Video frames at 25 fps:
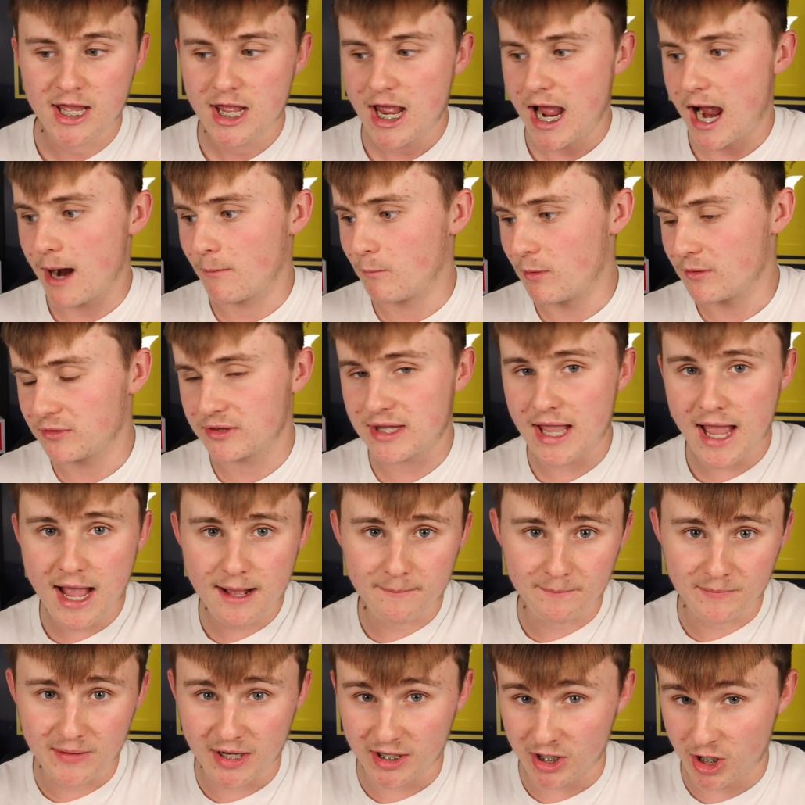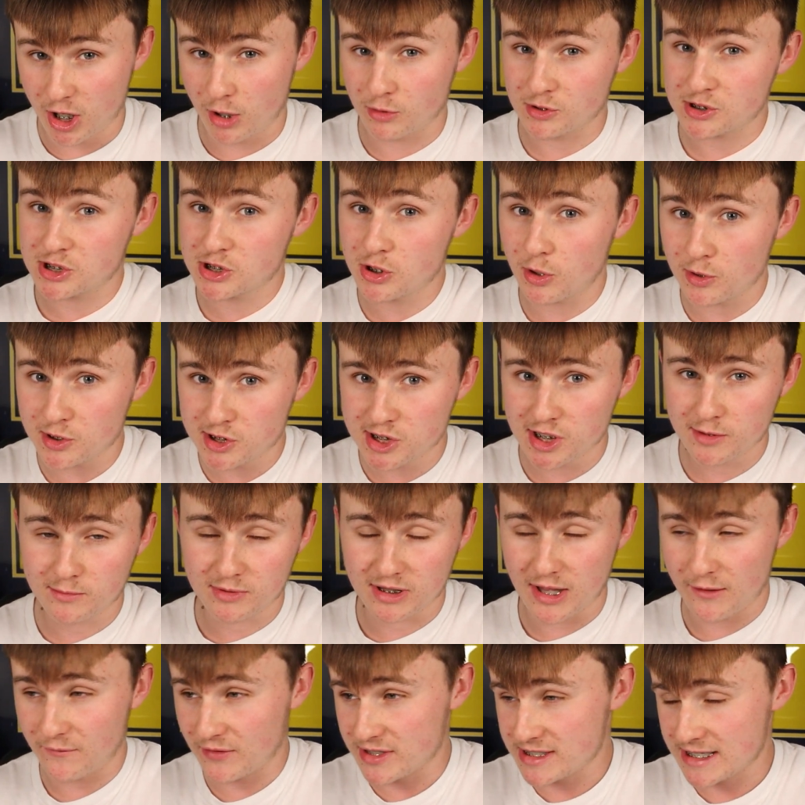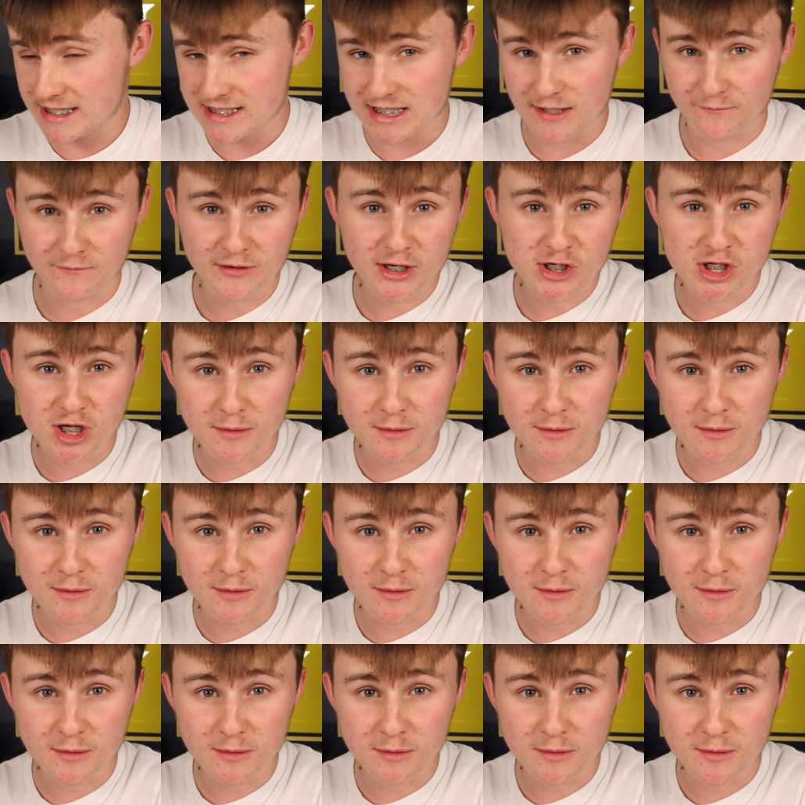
and with that and Cole Stockton, with that fantastic finish